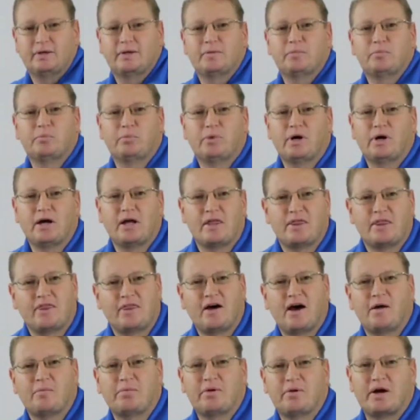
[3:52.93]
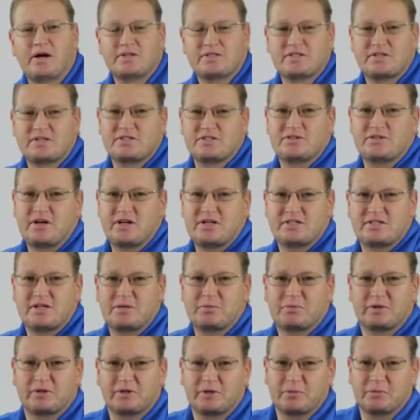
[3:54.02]
brain thought process dries
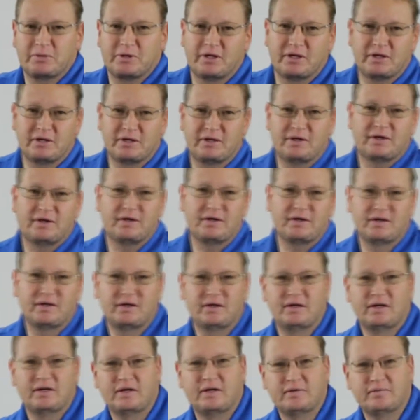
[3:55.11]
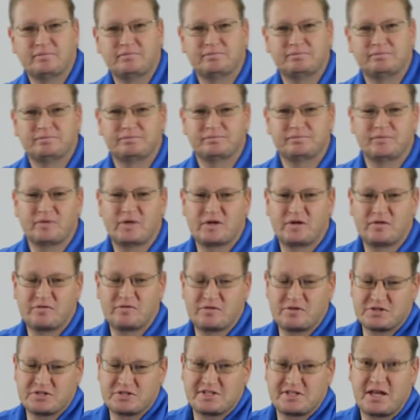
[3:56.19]
up a little bit and looking
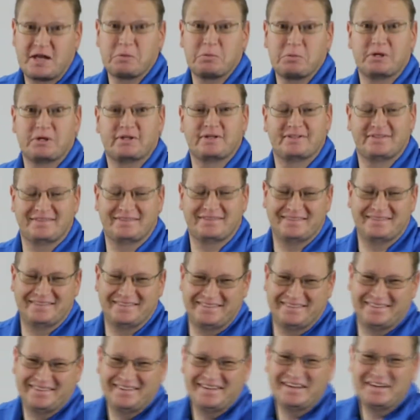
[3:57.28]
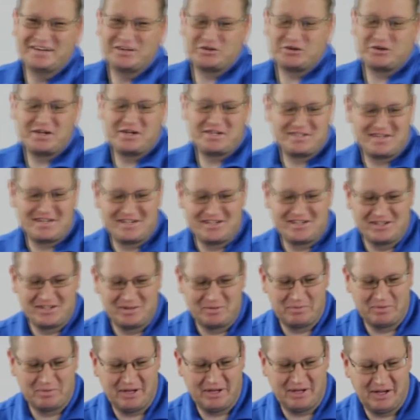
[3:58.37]
for a segment
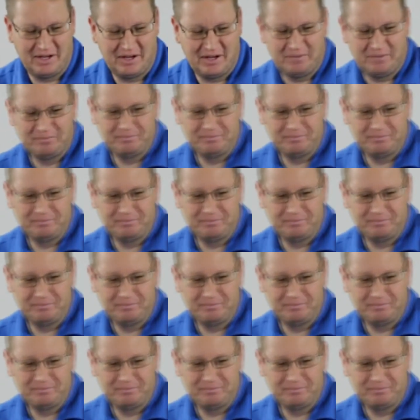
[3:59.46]
transition. But